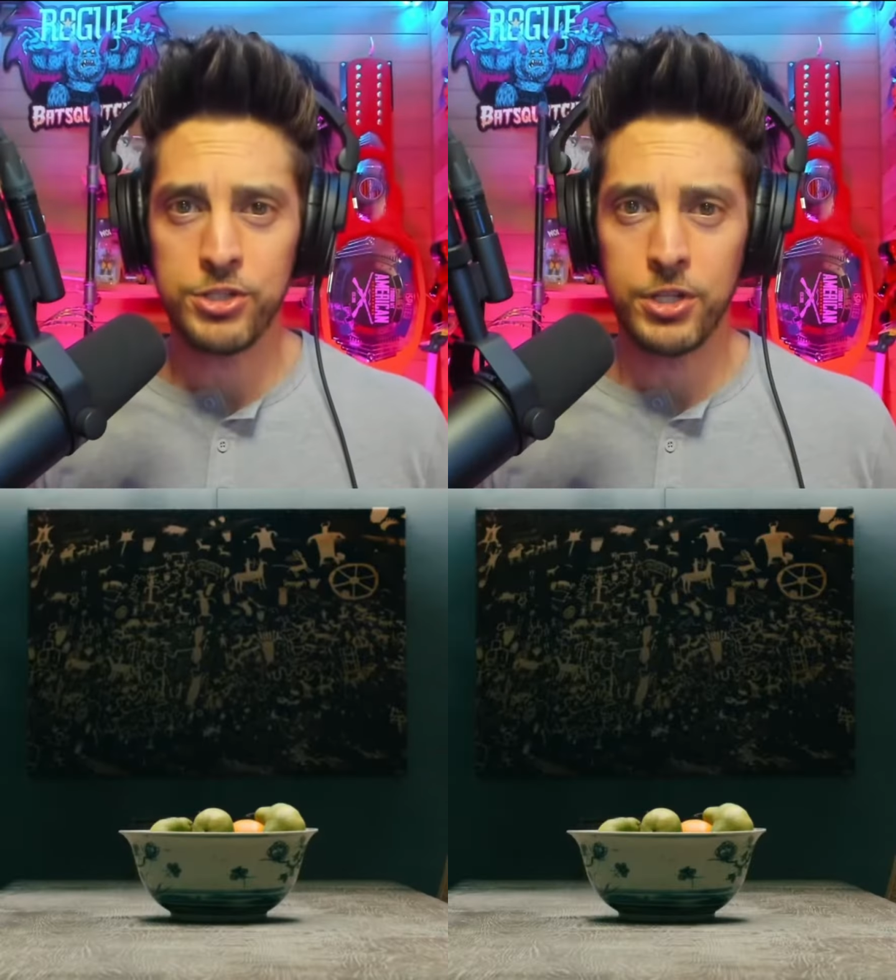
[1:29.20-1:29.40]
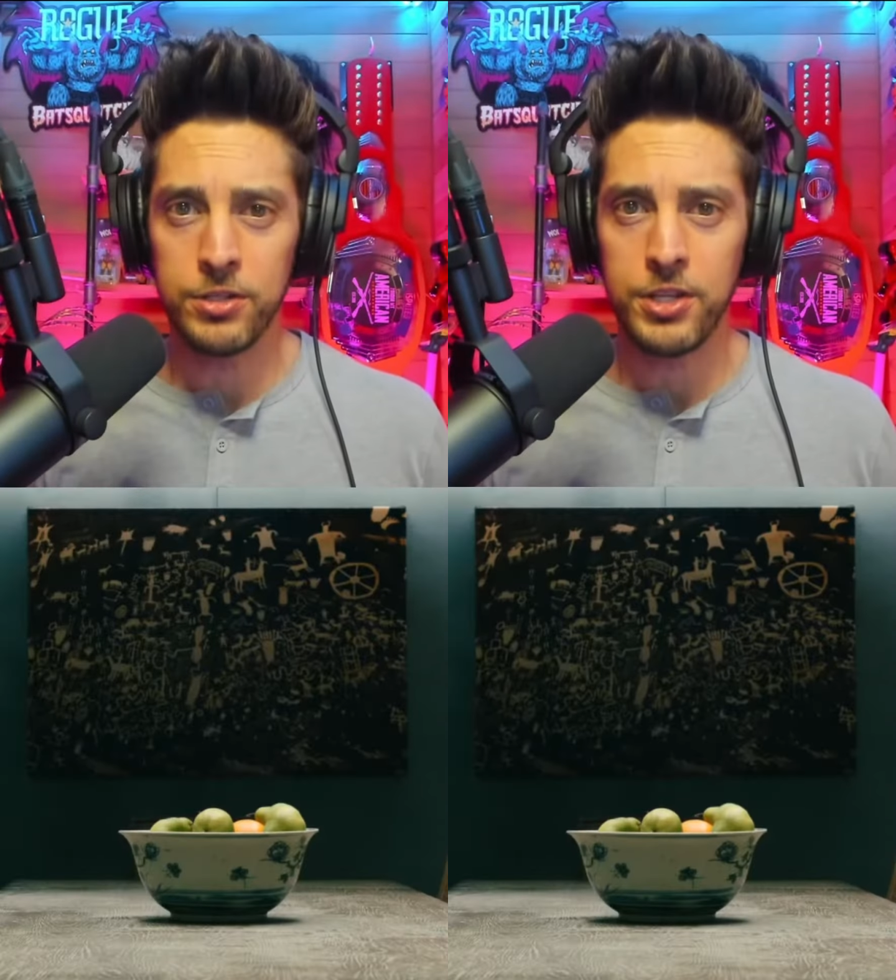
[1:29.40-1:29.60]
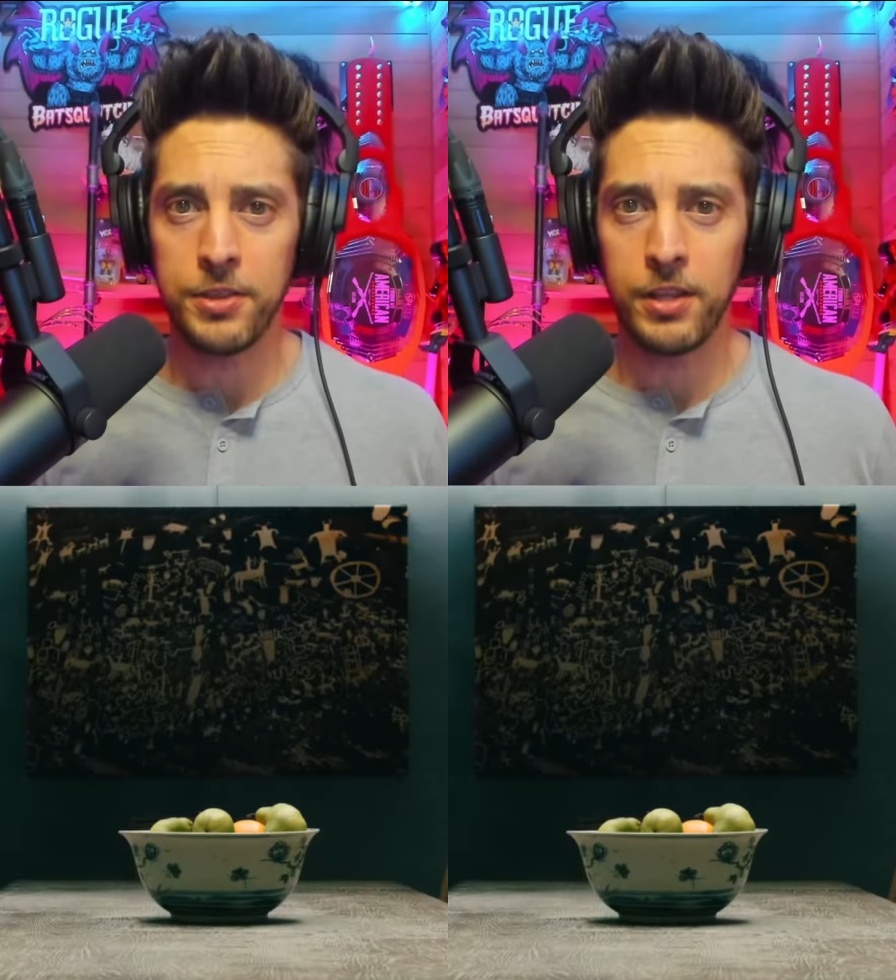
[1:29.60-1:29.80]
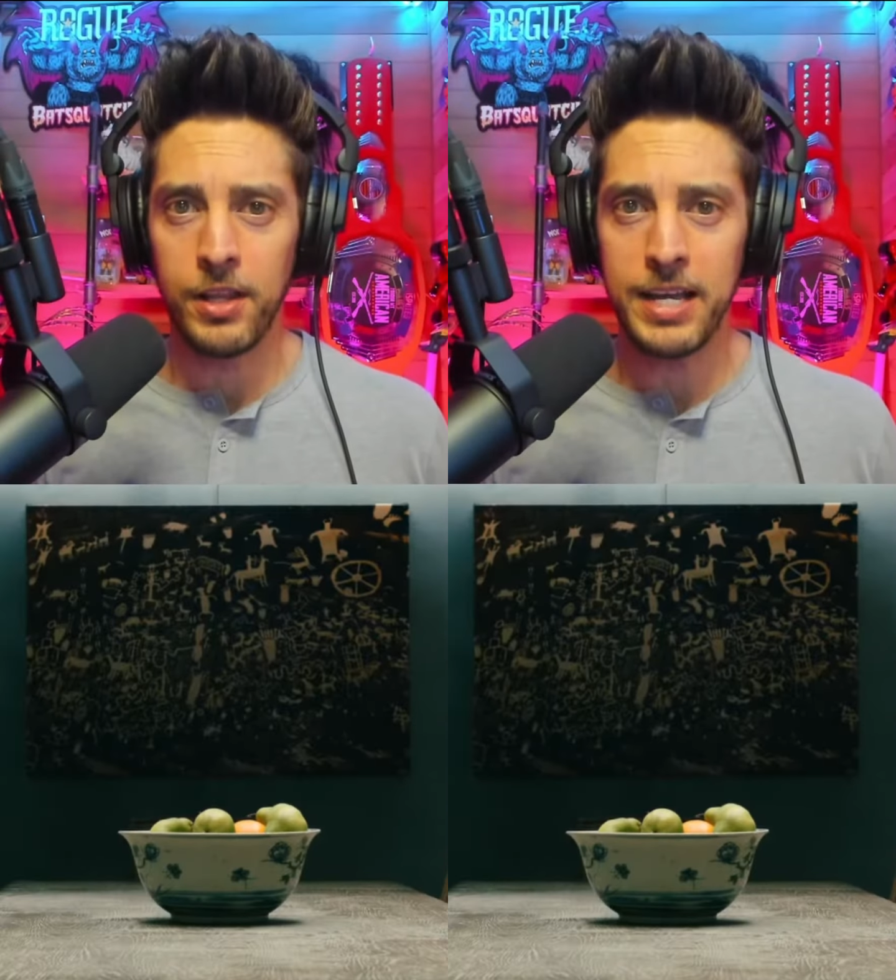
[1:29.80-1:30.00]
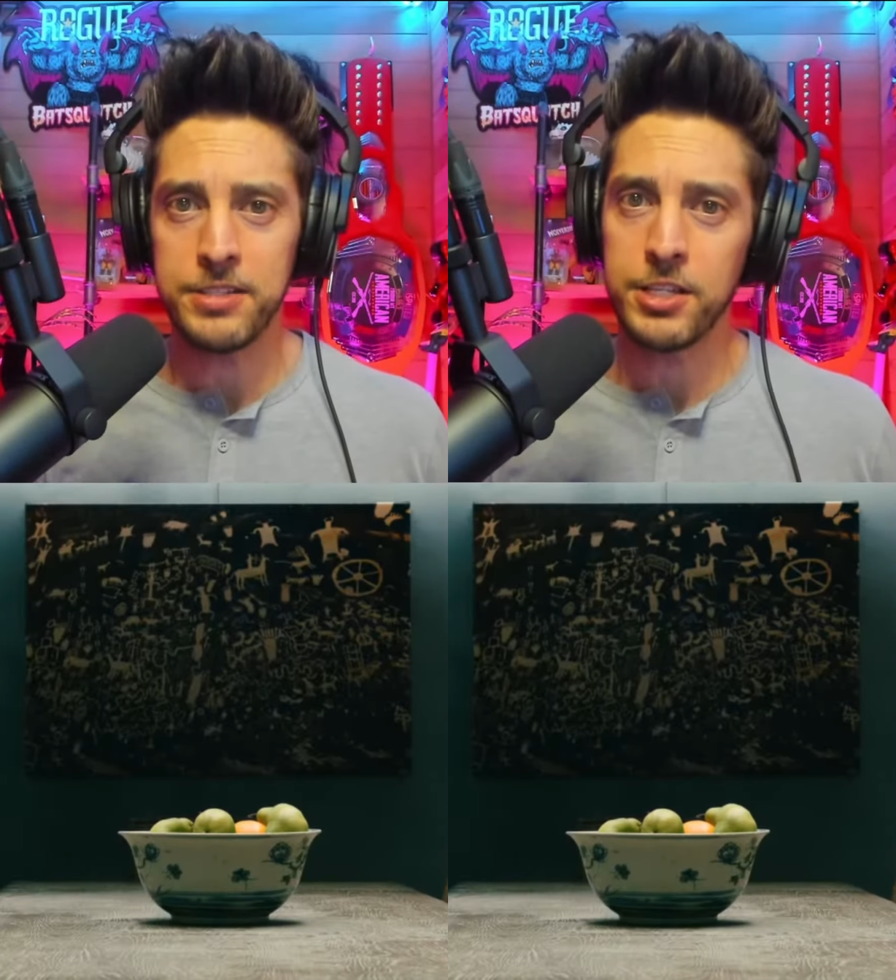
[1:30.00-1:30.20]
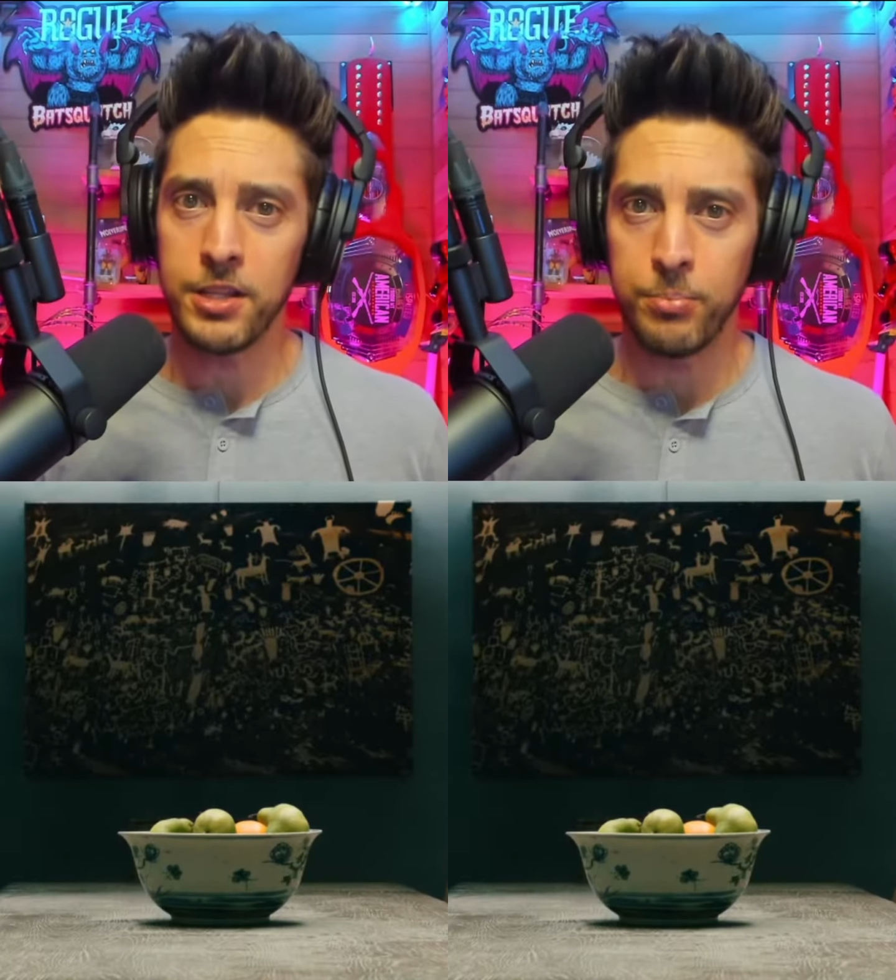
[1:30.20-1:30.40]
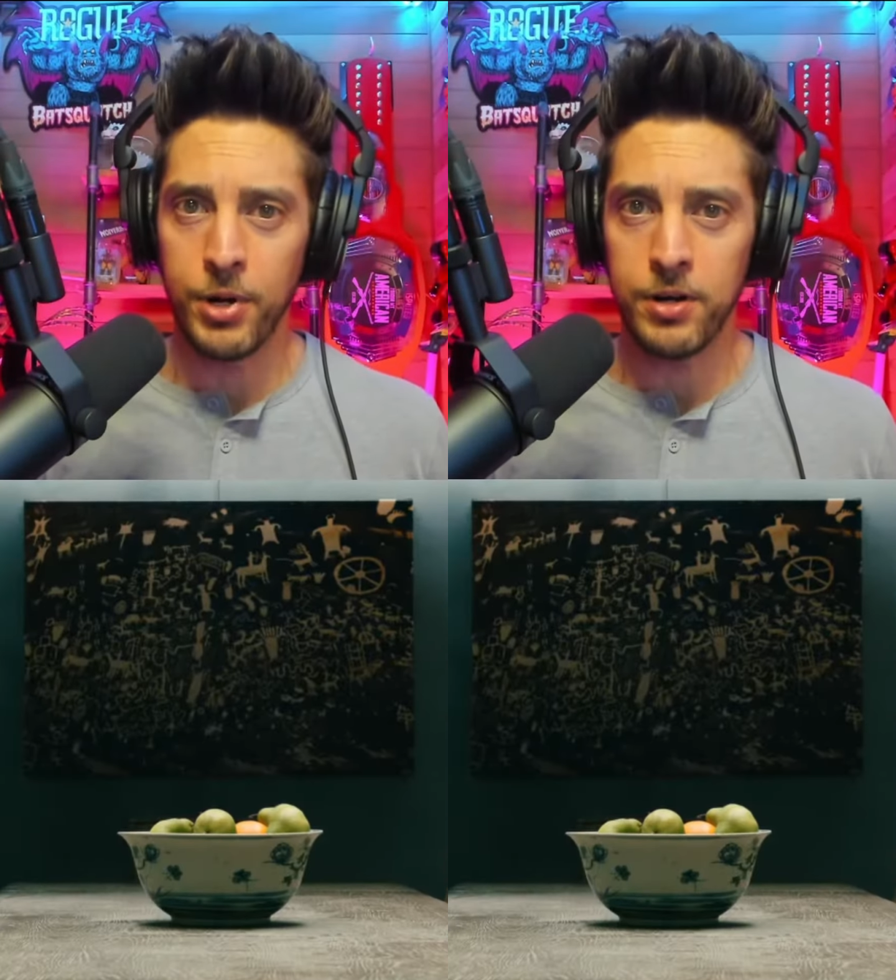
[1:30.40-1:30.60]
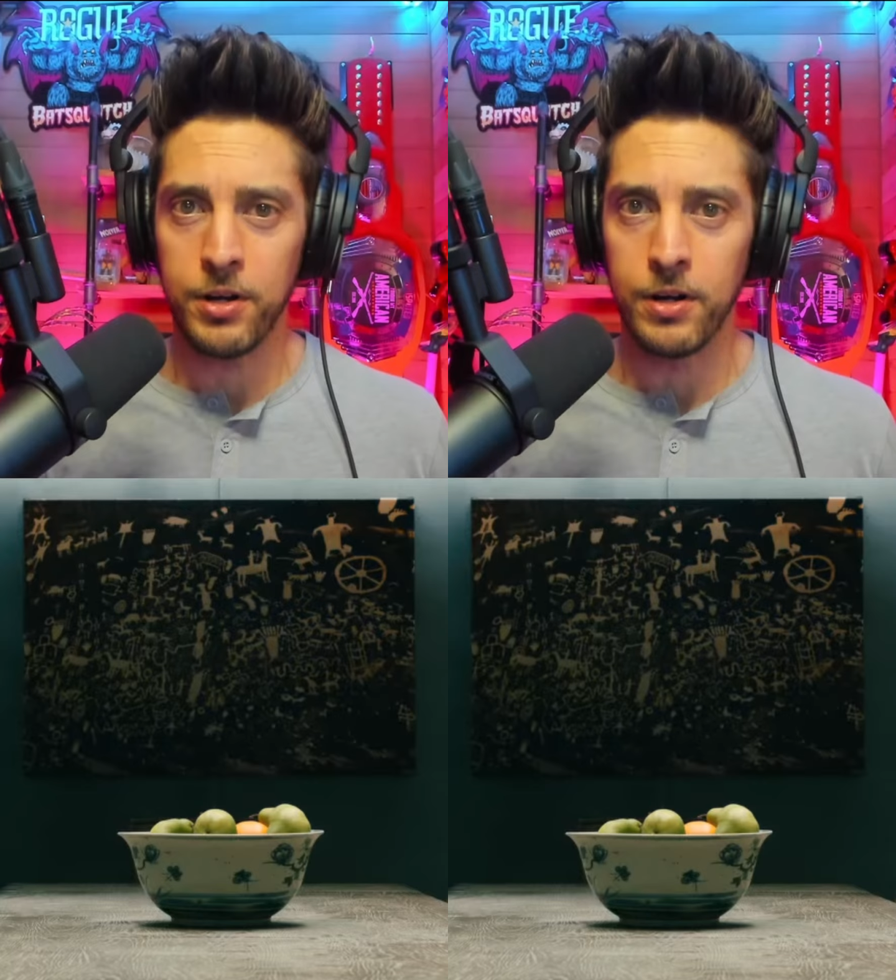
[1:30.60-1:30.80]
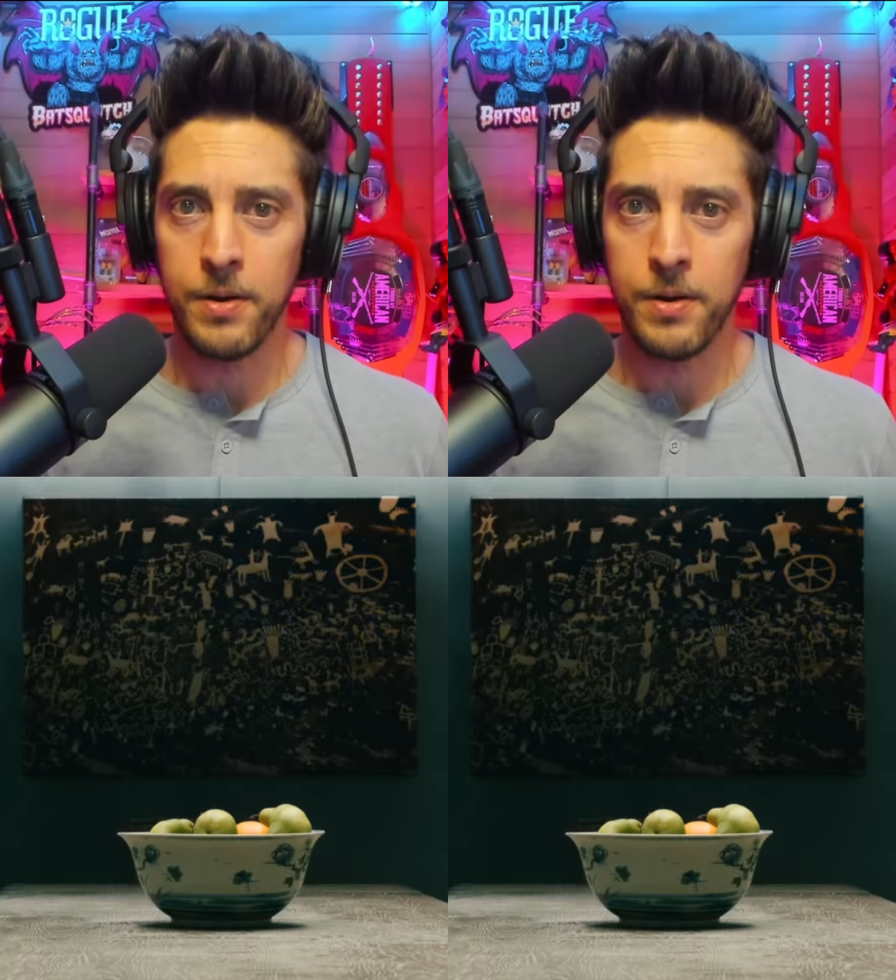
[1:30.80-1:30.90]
turns on the lights to the bunker,